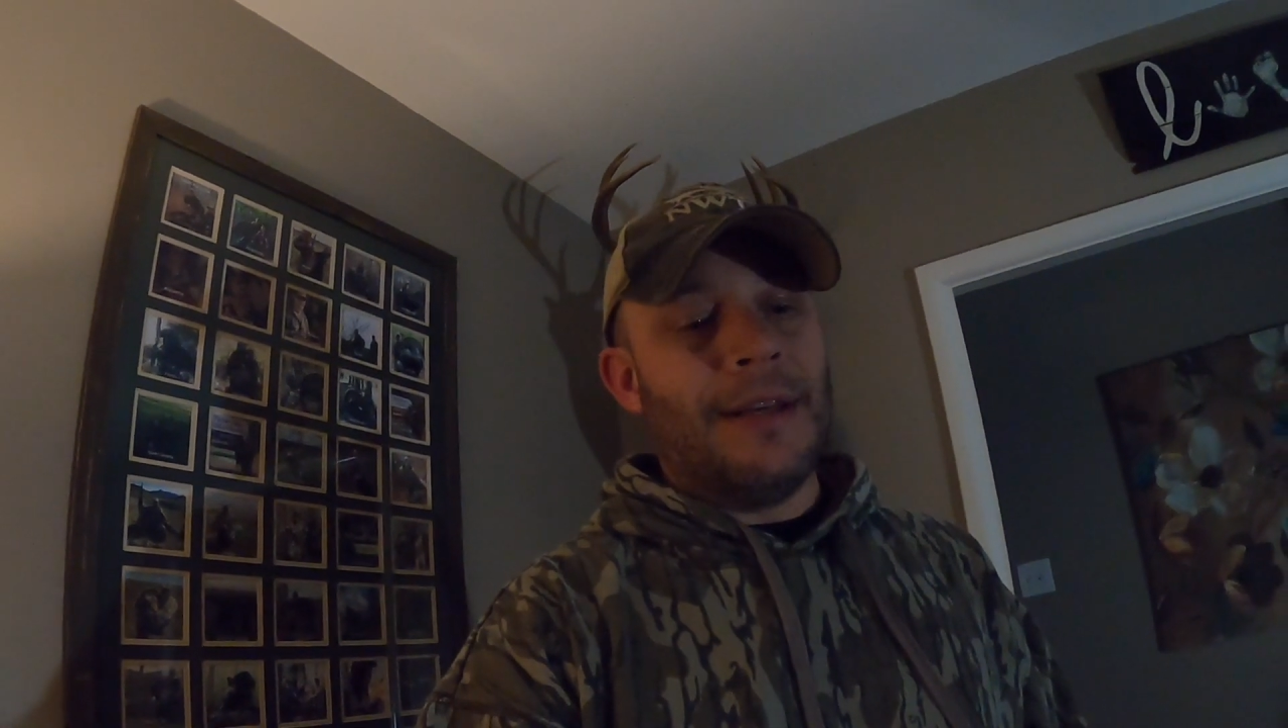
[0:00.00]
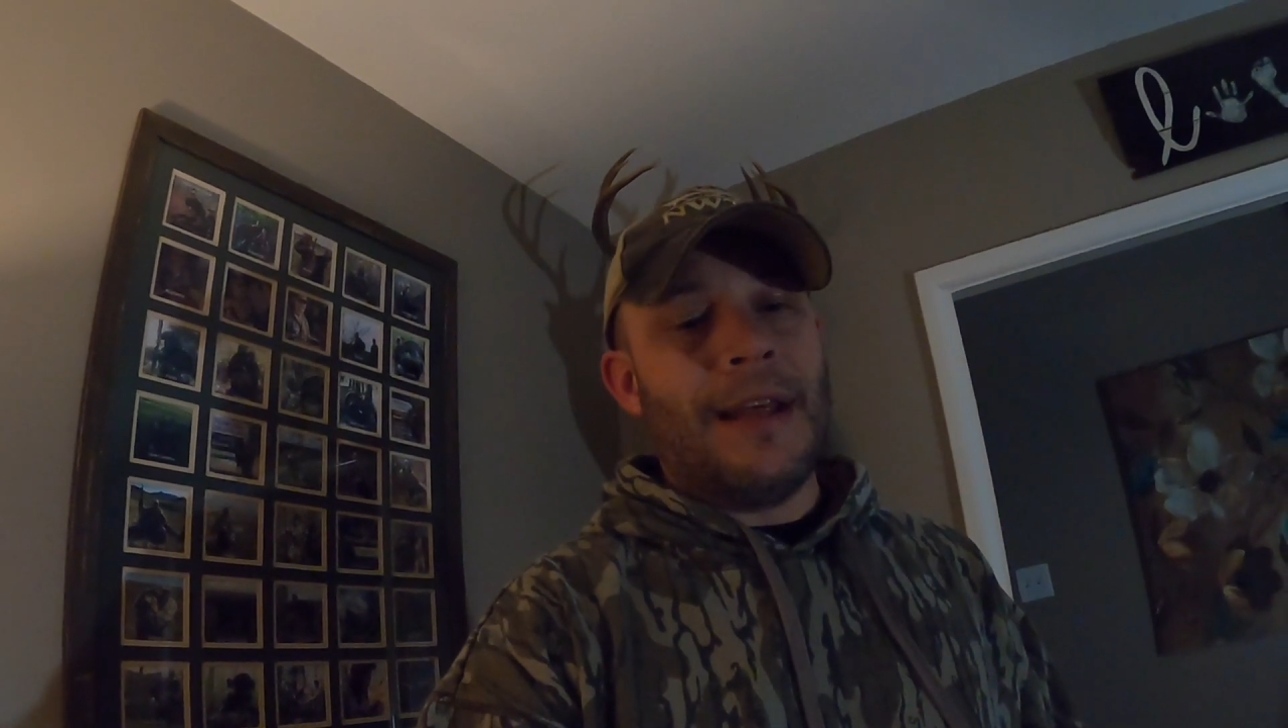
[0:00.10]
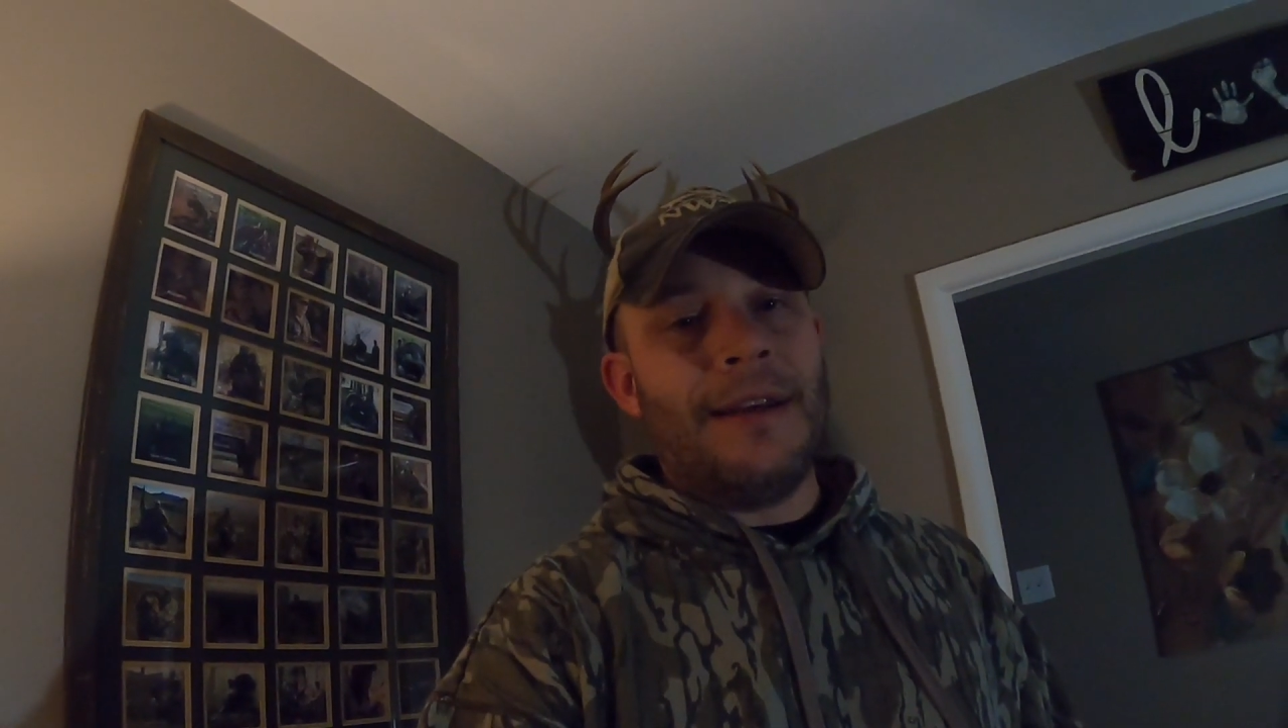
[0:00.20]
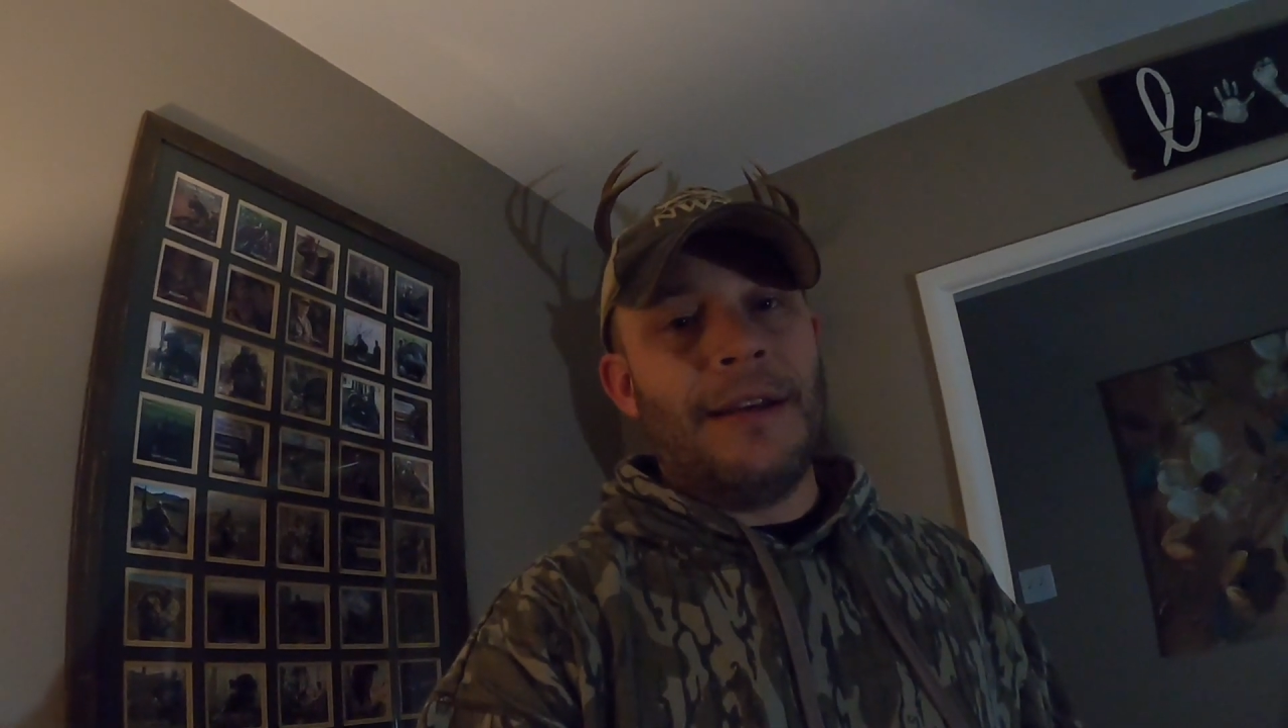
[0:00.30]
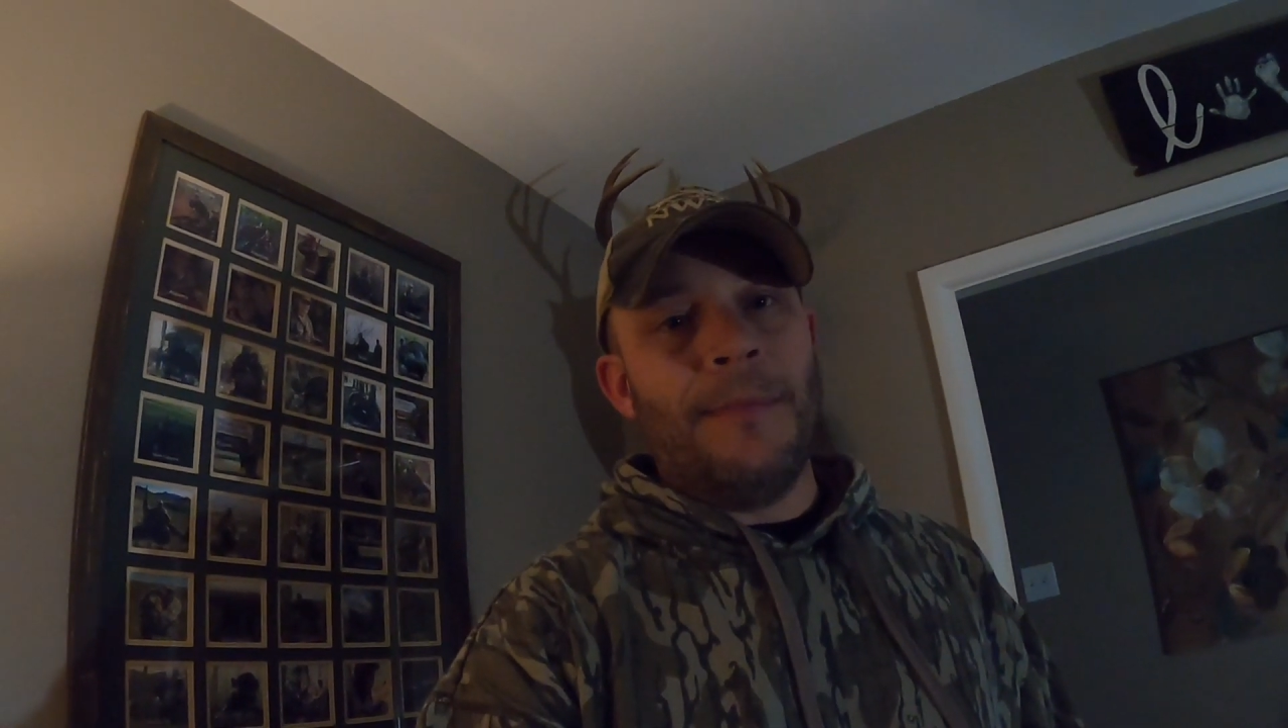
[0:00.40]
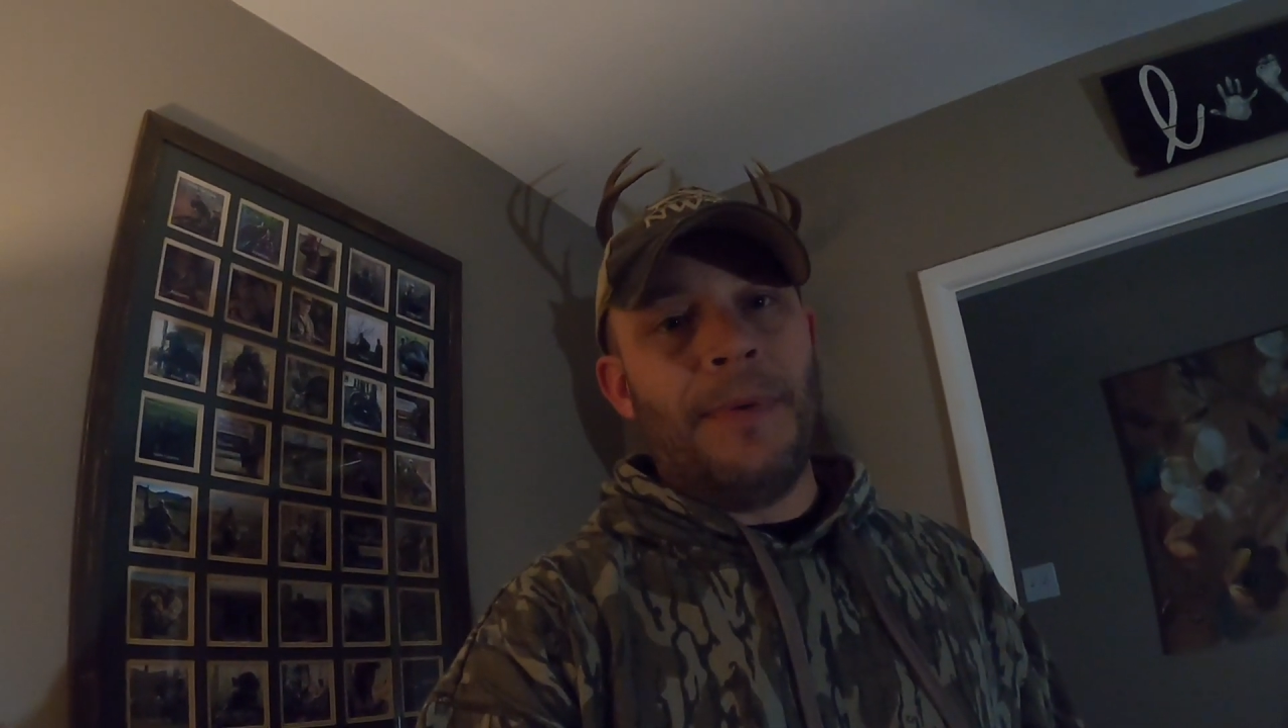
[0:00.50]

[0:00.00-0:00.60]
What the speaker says: a dead deer